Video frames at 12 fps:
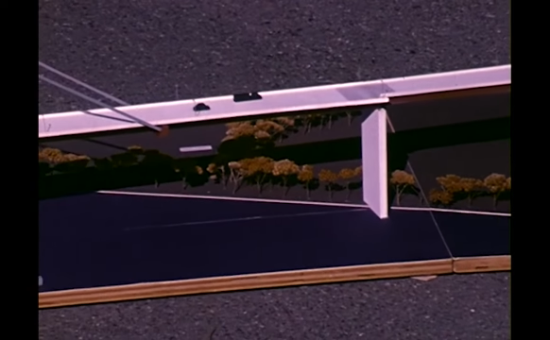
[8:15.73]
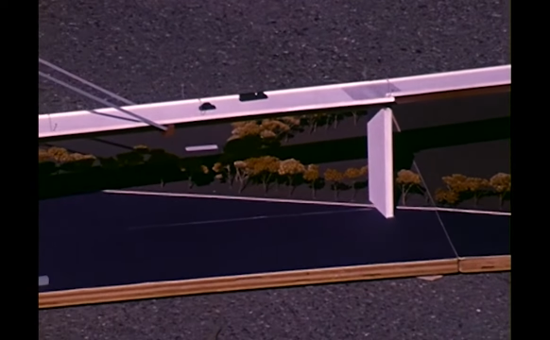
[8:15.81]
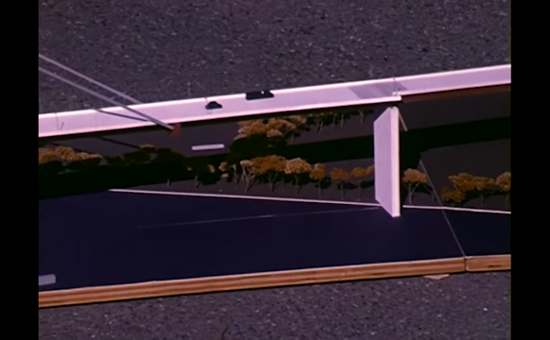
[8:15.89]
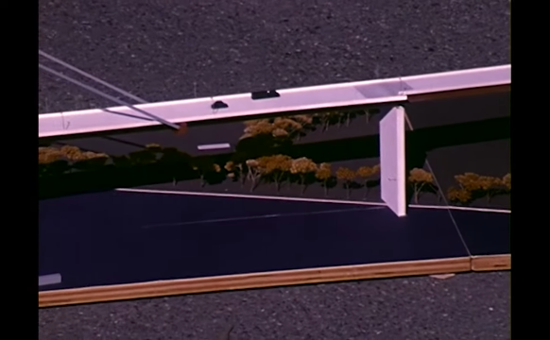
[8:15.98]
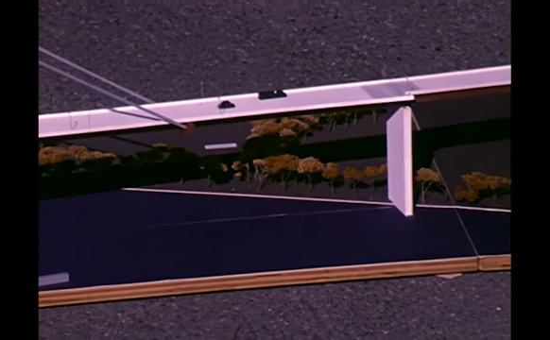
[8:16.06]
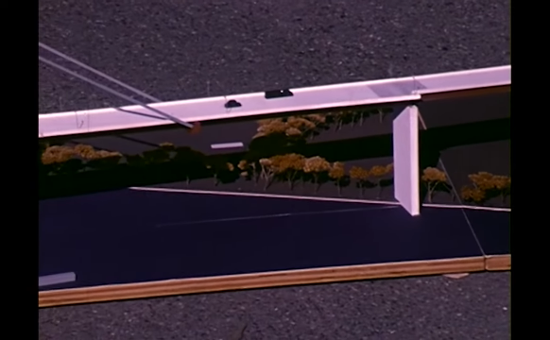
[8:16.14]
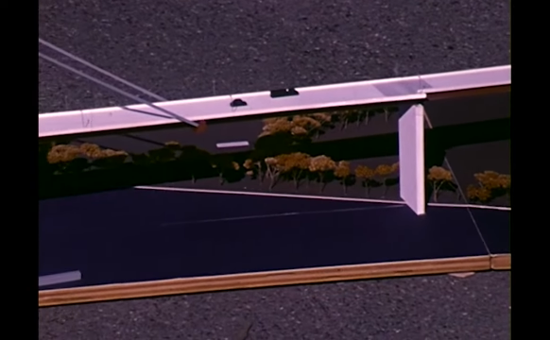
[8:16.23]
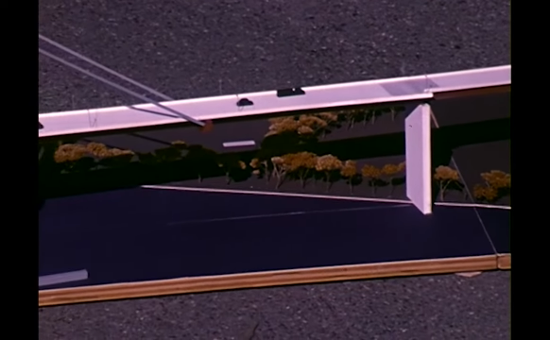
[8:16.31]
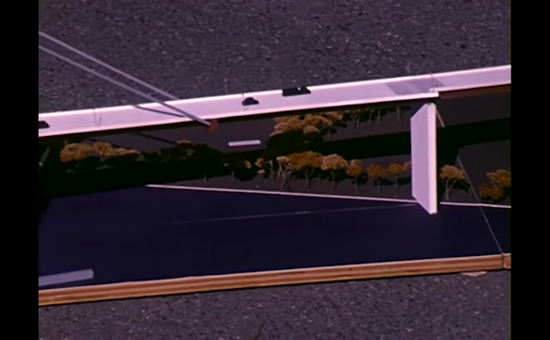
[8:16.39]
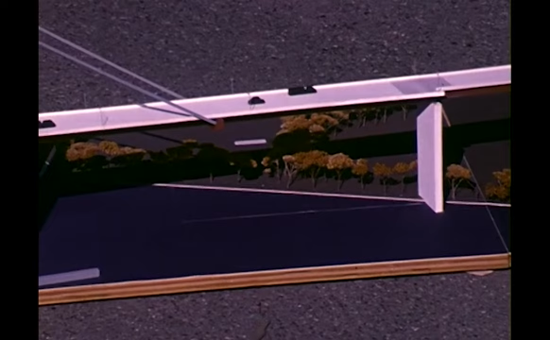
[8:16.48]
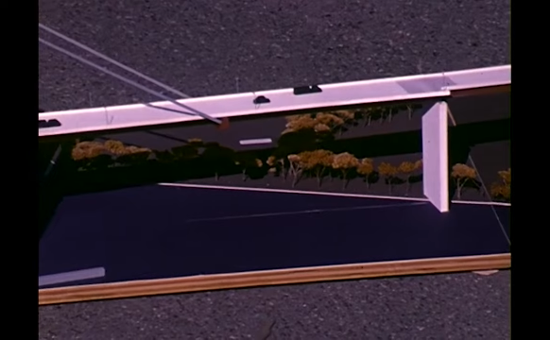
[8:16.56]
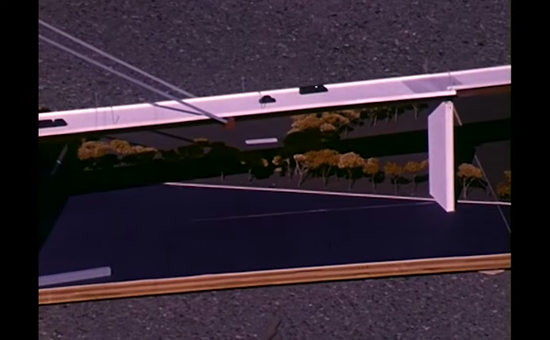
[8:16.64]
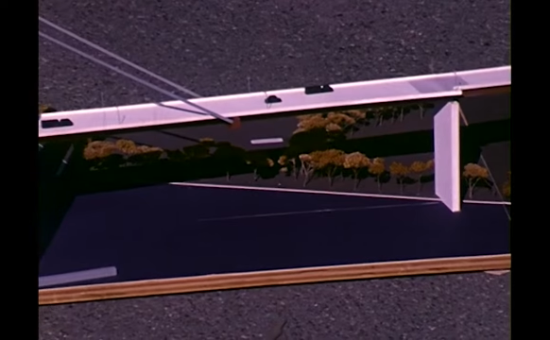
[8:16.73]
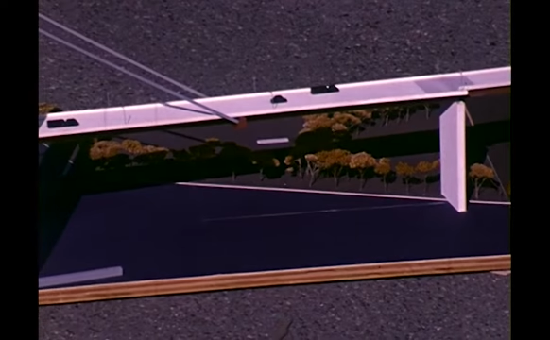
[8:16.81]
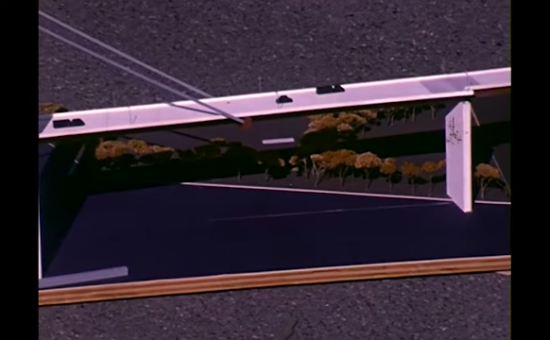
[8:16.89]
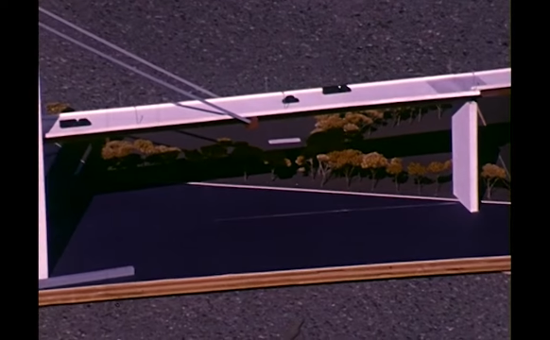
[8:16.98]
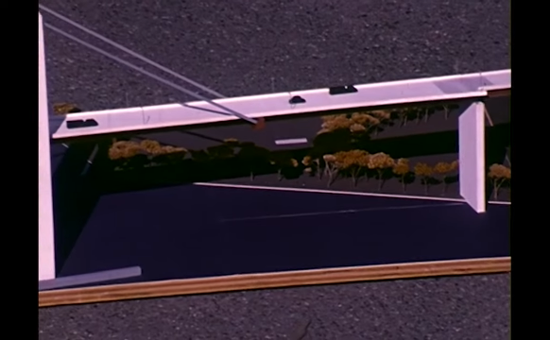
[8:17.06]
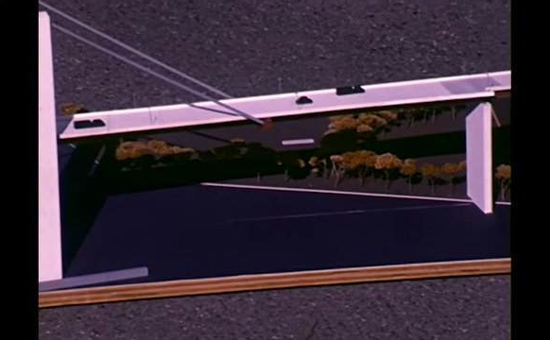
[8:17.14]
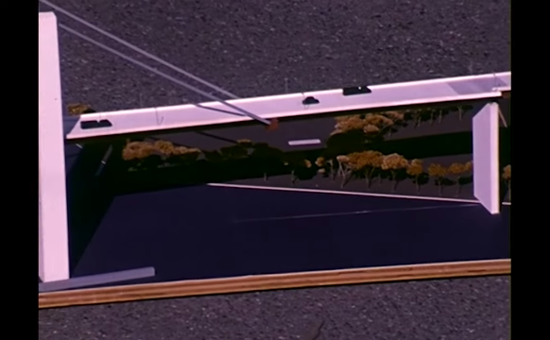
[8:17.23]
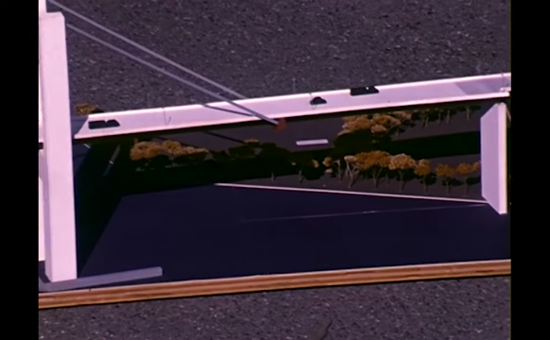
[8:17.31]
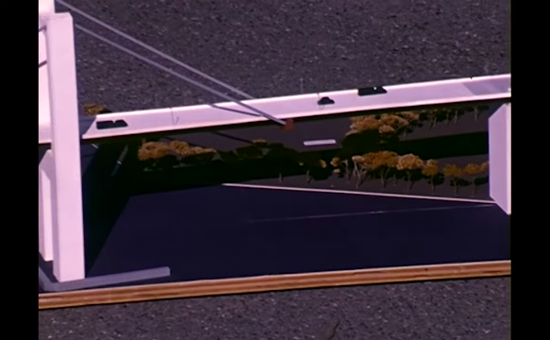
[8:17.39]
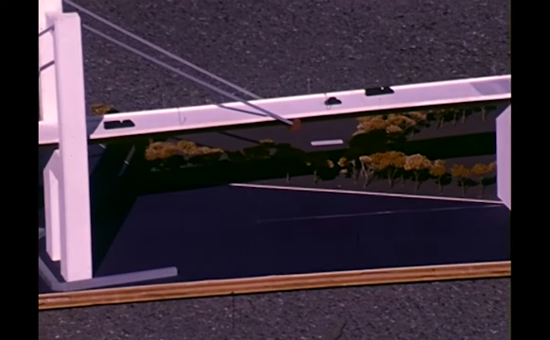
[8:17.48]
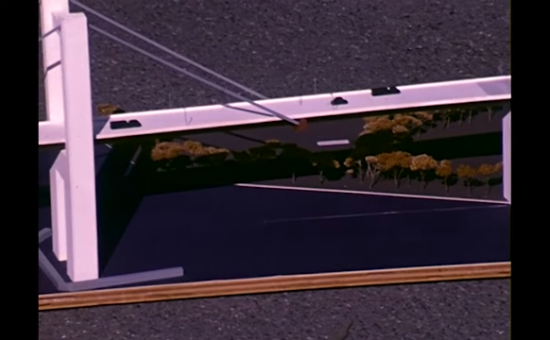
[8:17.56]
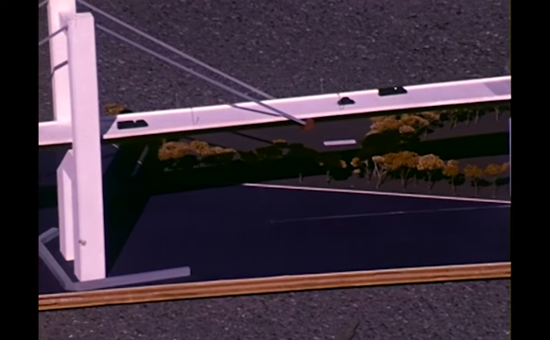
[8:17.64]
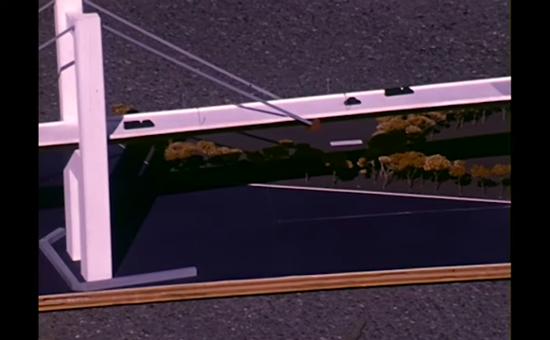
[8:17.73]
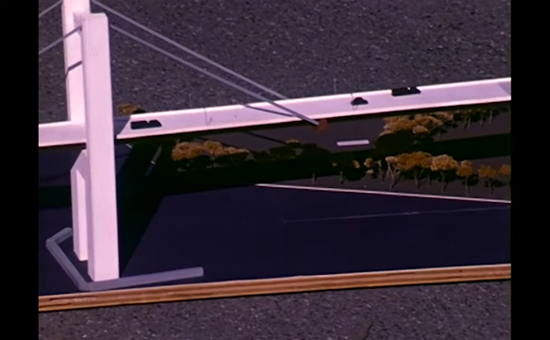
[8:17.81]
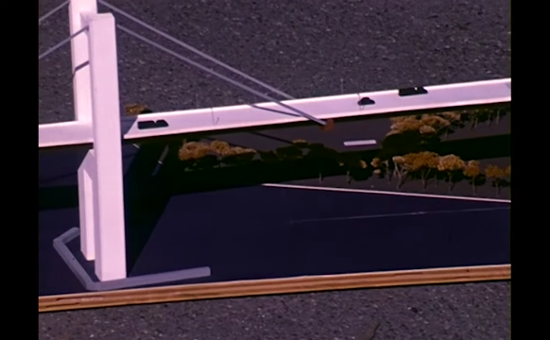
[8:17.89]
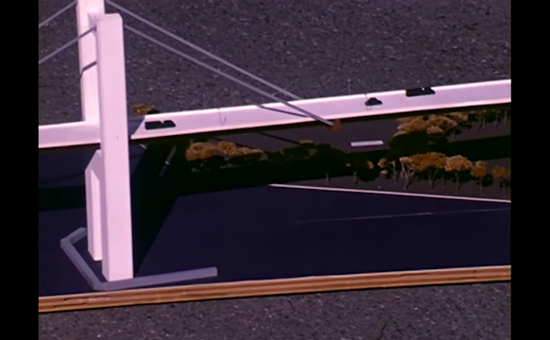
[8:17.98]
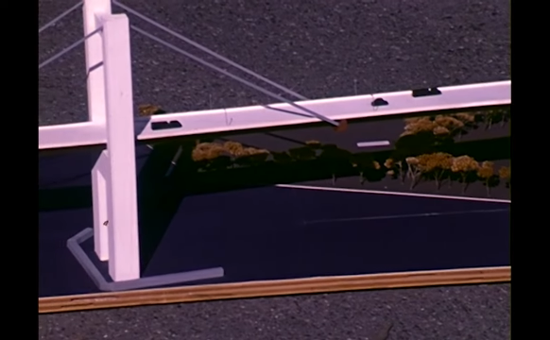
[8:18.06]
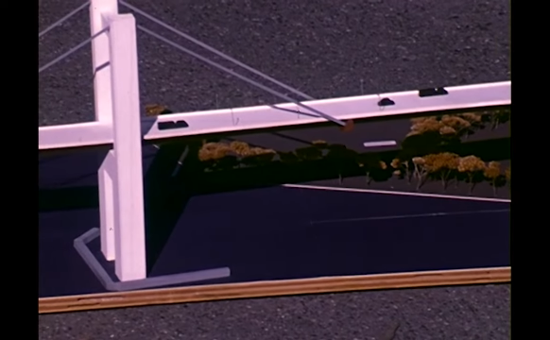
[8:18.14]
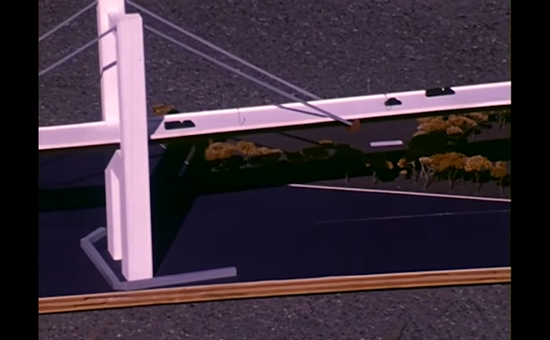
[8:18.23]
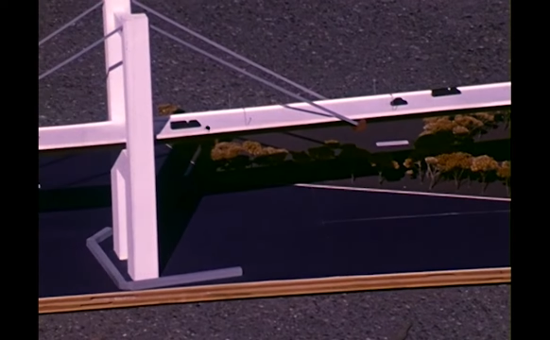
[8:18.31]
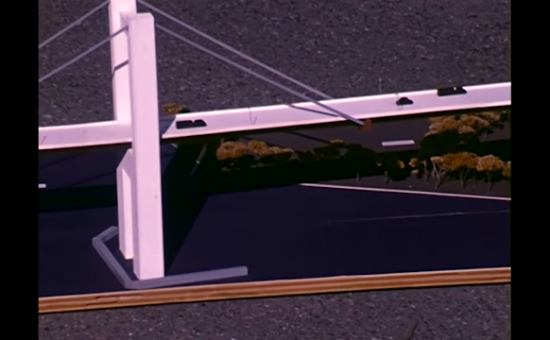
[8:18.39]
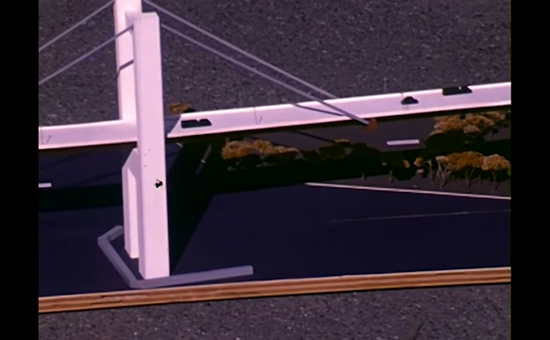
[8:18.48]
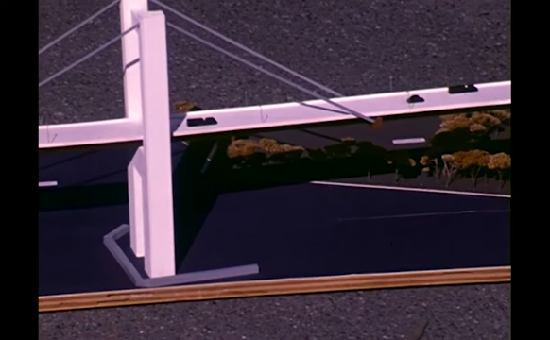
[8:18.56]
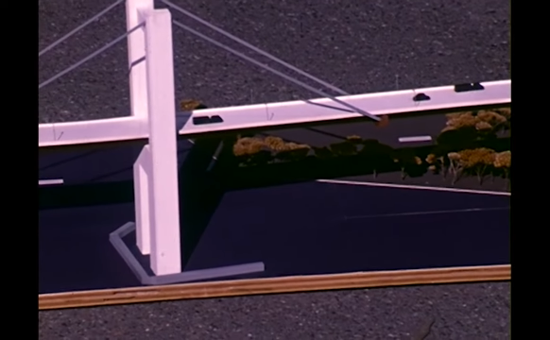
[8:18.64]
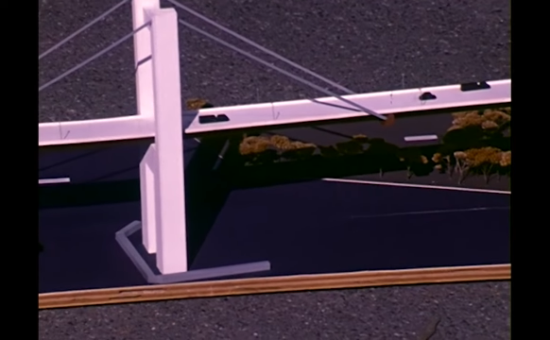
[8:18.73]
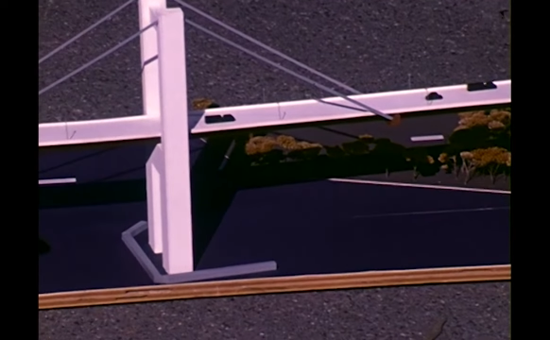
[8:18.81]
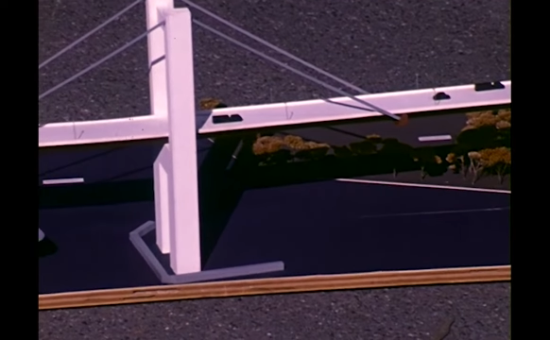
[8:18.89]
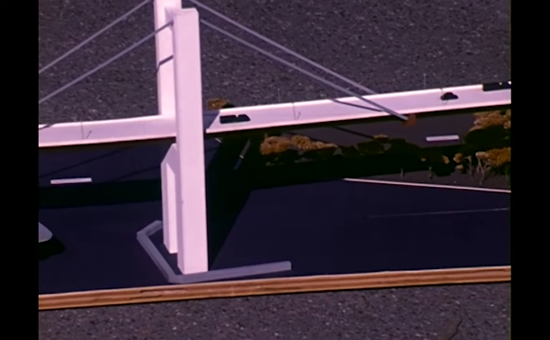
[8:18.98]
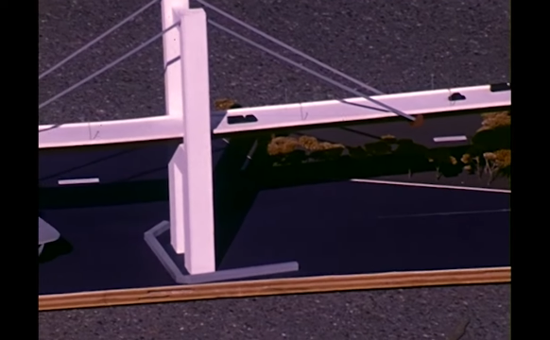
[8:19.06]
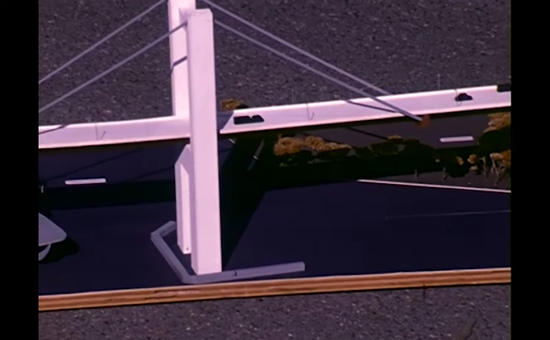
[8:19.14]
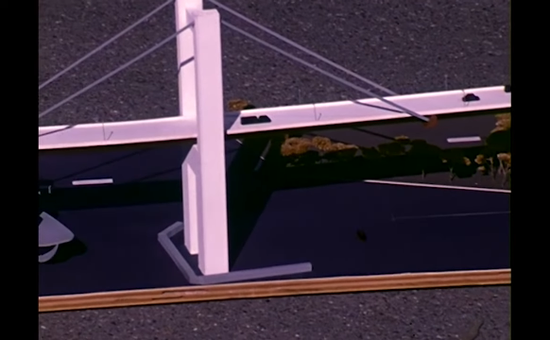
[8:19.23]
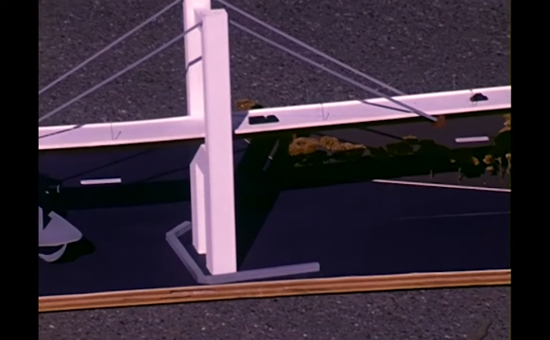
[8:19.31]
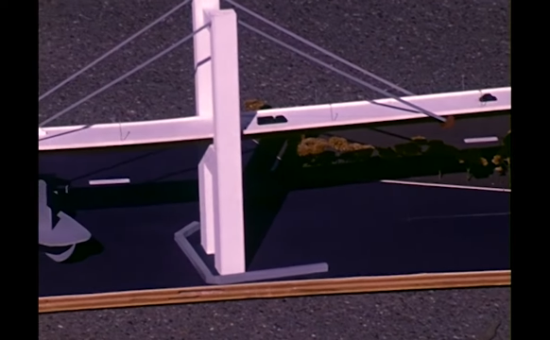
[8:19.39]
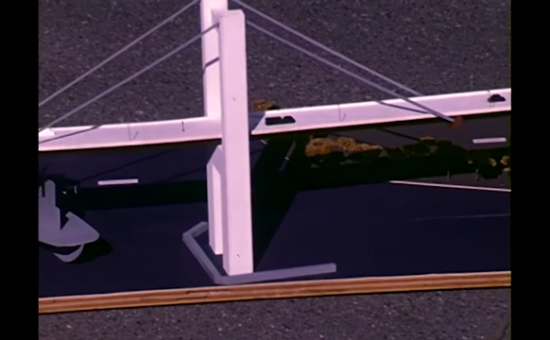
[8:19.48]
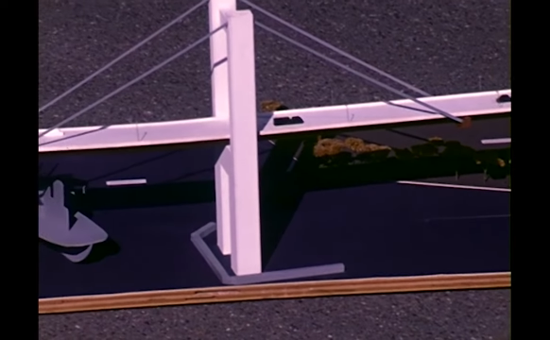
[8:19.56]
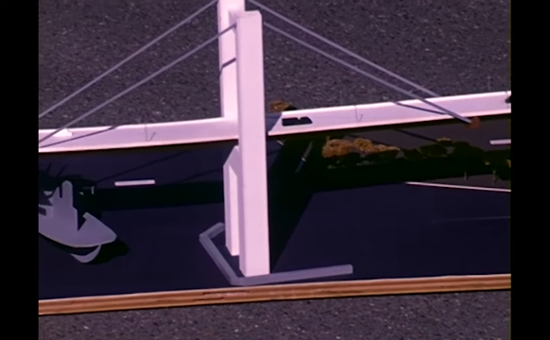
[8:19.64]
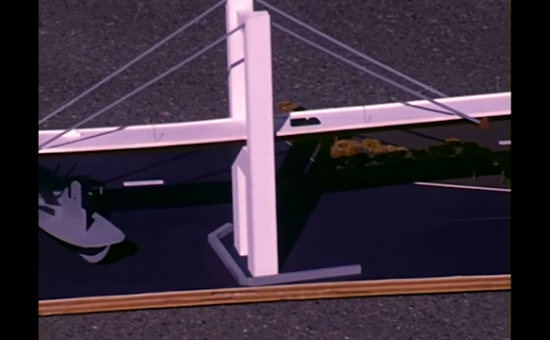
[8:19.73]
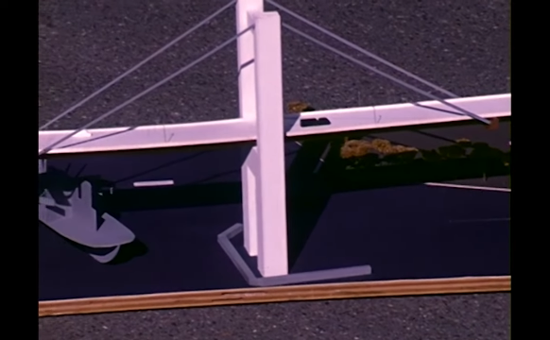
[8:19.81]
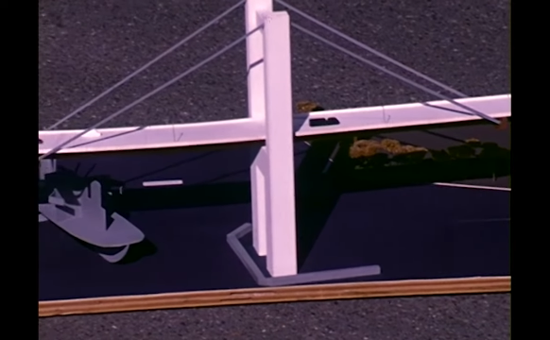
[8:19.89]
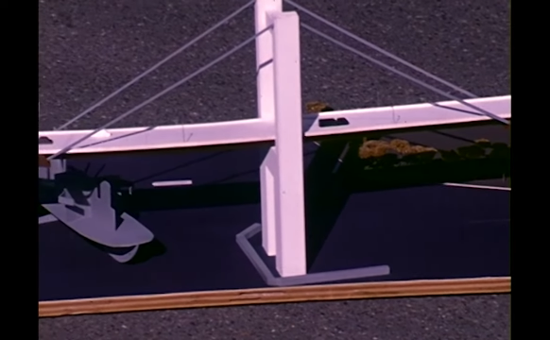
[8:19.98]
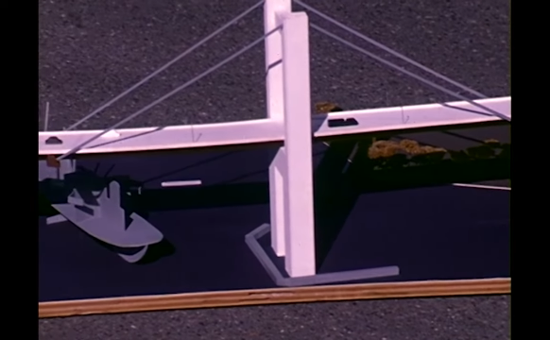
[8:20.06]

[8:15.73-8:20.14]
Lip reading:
[unreadable: no face in view]